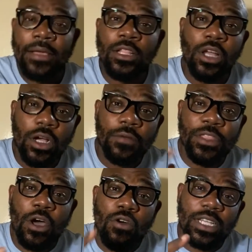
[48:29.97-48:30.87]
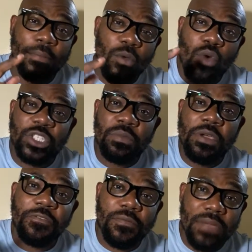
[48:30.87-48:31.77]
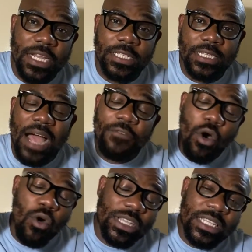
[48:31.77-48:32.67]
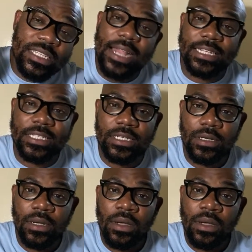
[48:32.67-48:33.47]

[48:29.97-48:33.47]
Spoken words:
Look, for those that have been watching me for a minute, I've always said it.